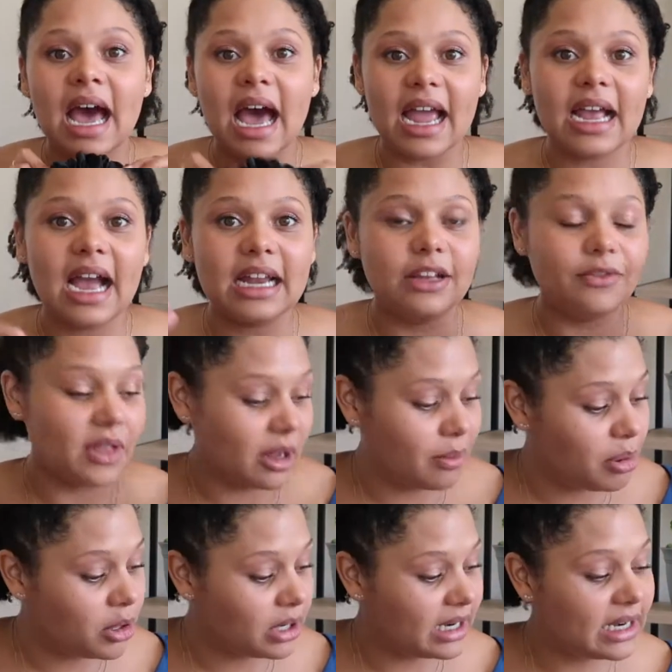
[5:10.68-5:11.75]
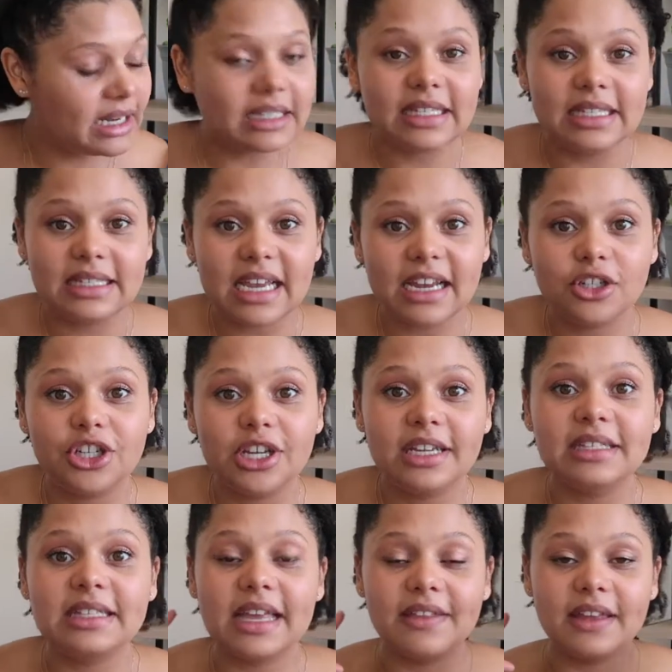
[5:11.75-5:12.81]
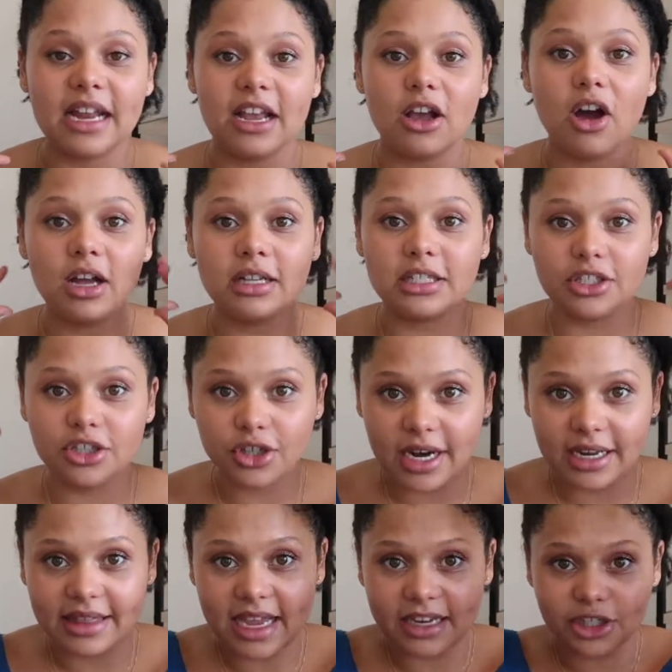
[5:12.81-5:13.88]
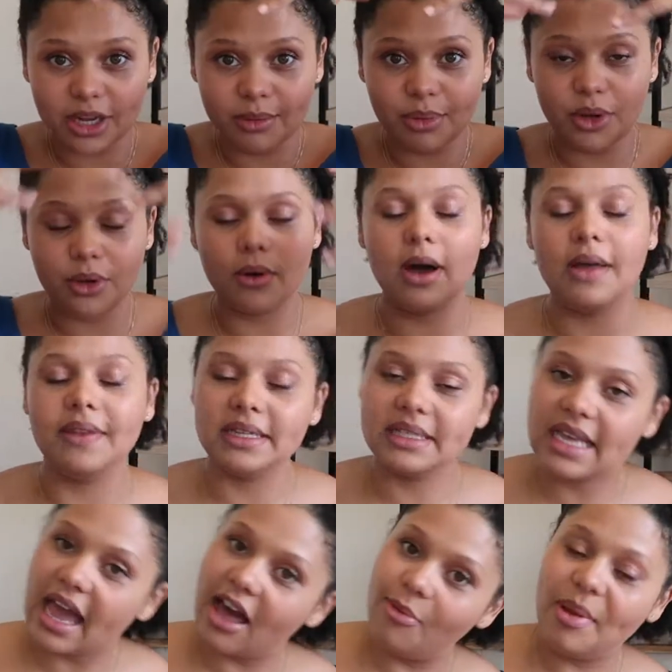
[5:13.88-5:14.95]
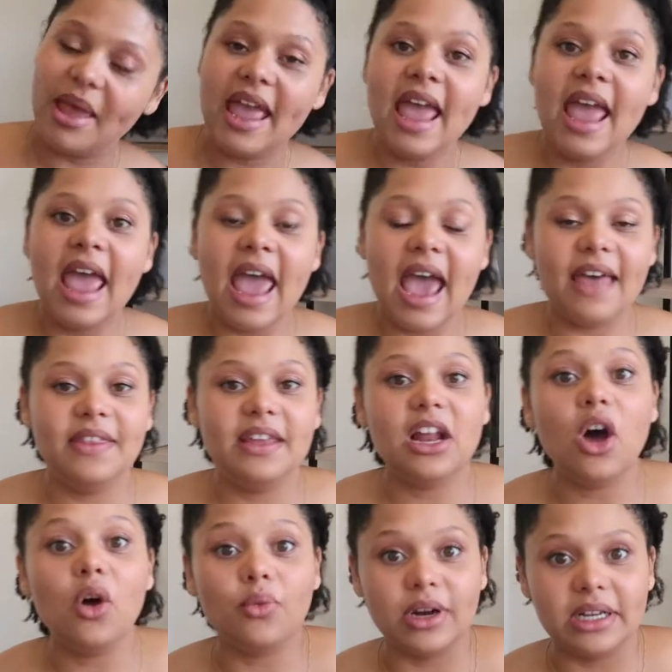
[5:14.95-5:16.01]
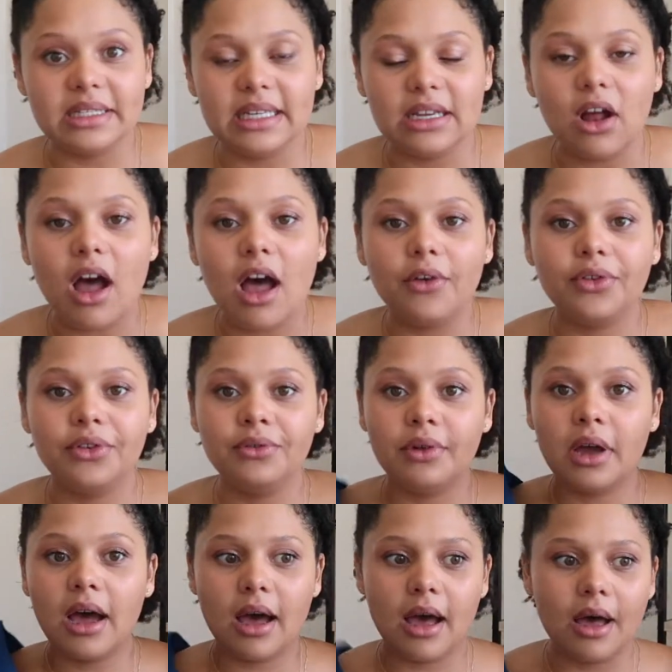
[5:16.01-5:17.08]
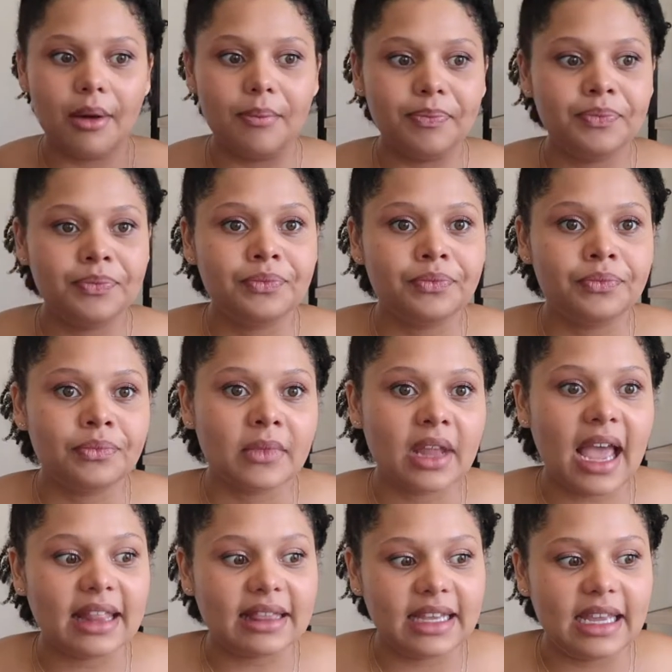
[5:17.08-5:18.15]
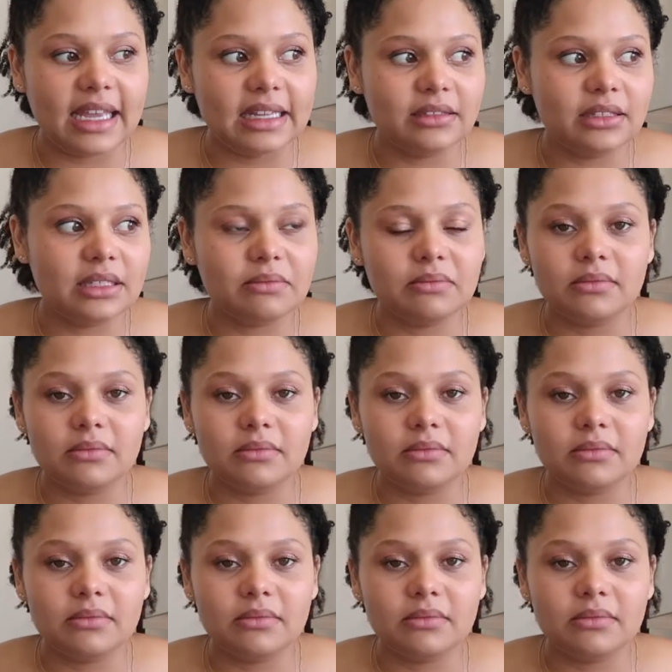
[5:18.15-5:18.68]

I kind of like put it into sections, and then I concentrate that shampoo on the scalp, and then I'll rinse it off at the end.